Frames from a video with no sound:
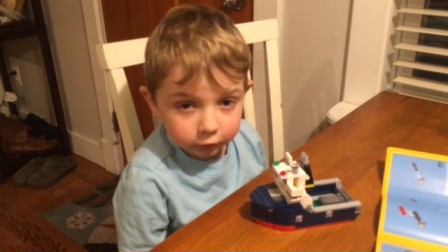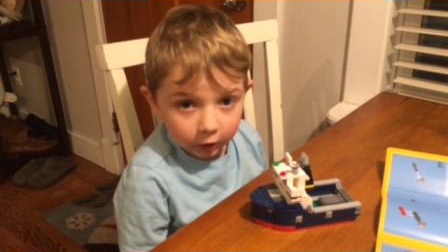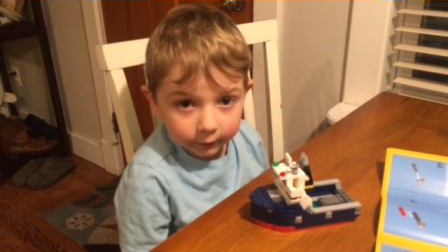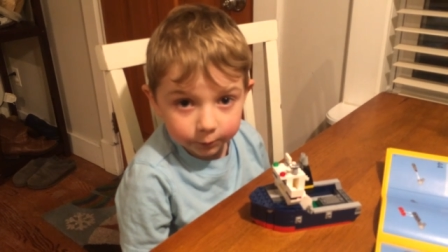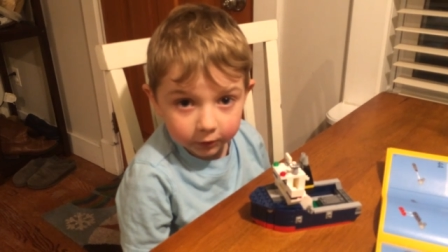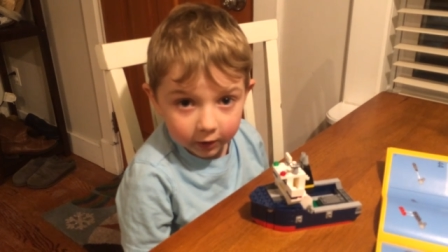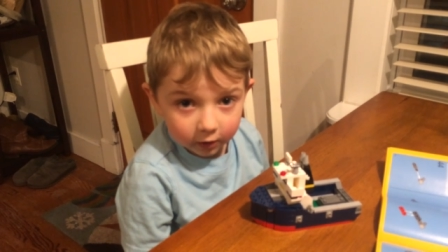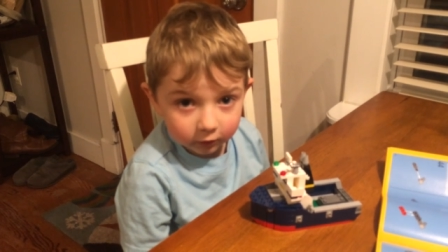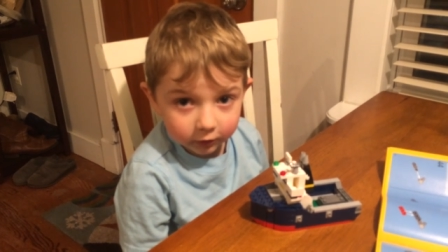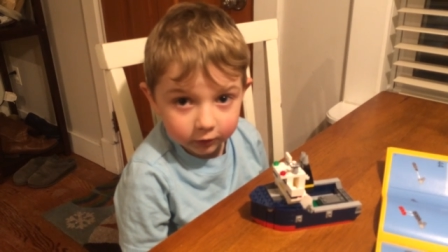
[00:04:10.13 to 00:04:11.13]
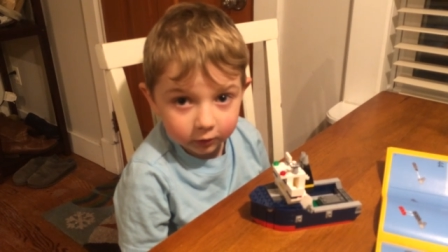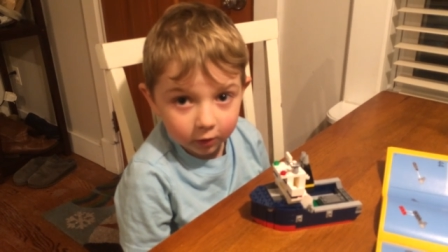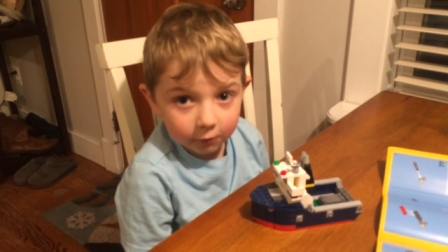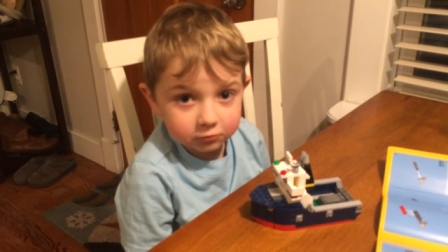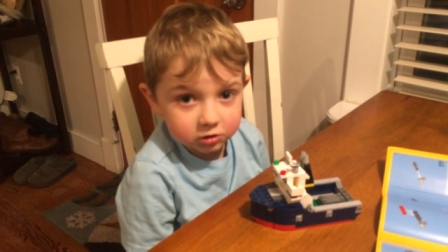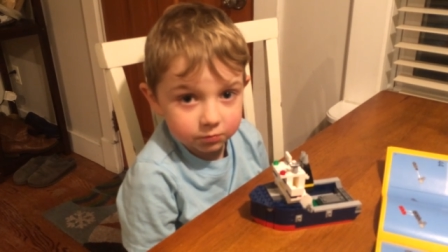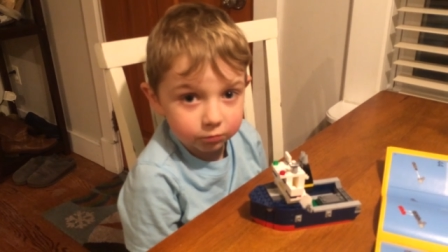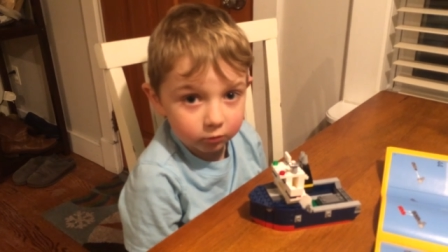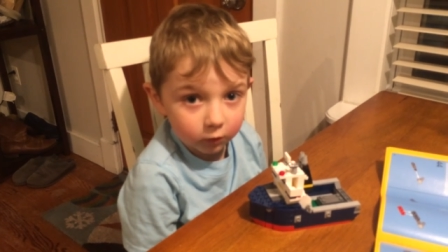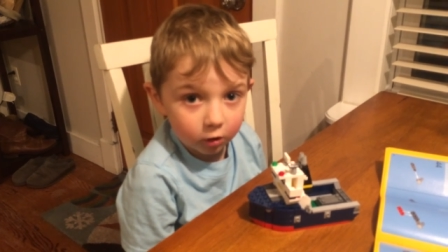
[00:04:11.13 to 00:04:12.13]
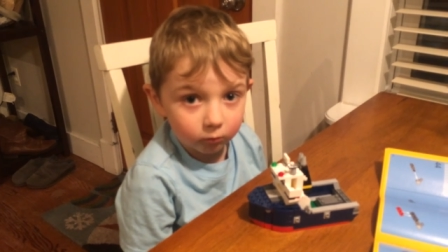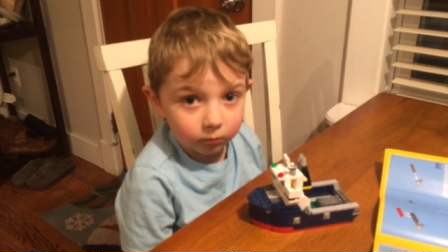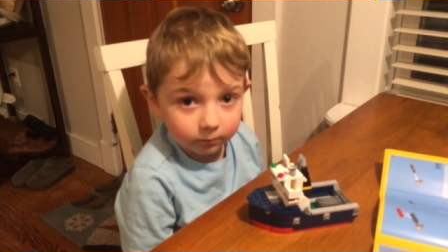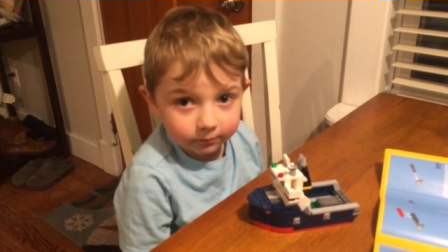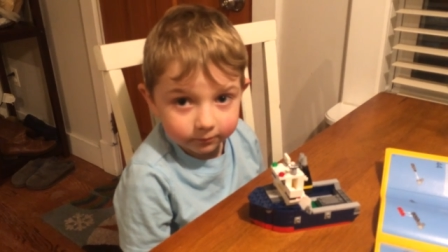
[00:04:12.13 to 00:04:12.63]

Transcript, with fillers: type it out in the comments below.